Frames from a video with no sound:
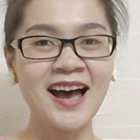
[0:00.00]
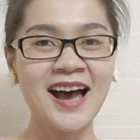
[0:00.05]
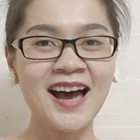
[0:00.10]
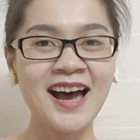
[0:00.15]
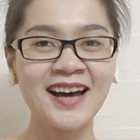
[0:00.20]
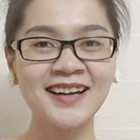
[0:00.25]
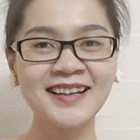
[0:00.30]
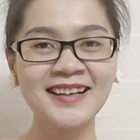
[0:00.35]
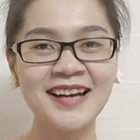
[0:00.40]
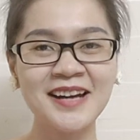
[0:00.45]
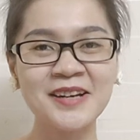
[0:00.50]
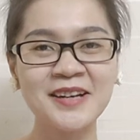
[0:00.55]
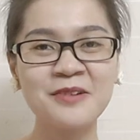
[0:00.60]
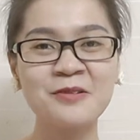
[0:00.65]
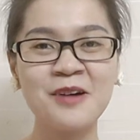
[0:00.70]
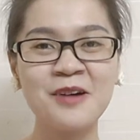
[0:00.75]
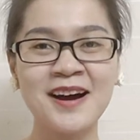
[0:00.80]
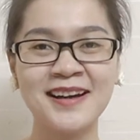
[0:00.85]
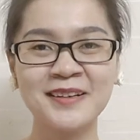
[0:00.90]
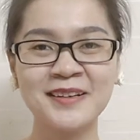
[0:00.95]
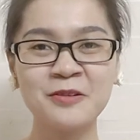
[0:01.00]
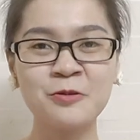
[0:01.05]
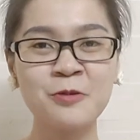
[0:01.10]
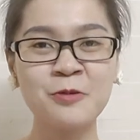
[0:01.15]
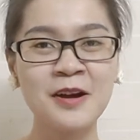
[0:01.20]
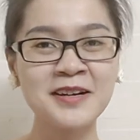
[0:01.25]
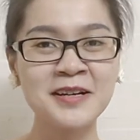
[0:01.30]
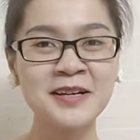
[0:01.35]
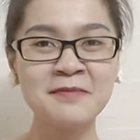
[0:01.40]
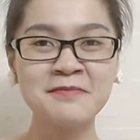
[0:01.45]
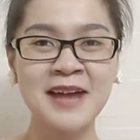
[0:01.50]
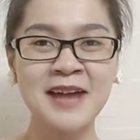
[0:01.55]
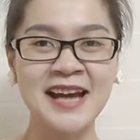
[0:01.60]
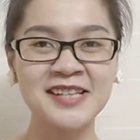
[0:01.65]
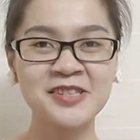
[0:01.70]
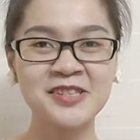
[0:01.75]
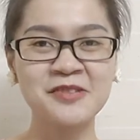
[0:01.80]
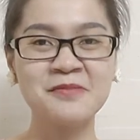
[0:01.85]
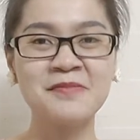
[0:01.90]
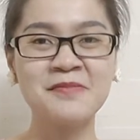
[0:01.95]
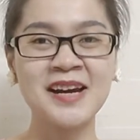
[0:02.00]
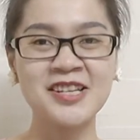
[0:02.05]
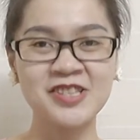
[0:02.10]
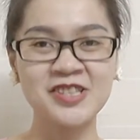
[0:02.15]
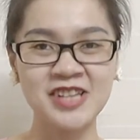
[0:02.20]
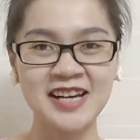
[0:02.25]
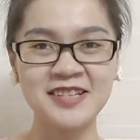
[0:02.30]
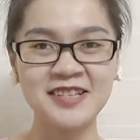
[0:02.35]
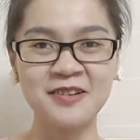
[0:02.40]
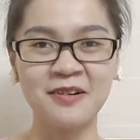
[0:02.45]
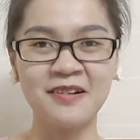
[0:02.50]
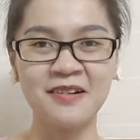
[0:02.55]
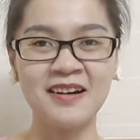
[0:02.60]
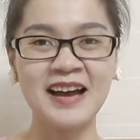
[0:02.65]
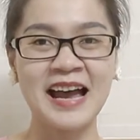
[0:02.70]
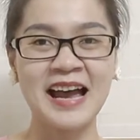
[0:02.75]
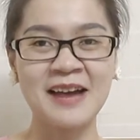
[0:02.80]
Hi everyone, welcome back to my channel.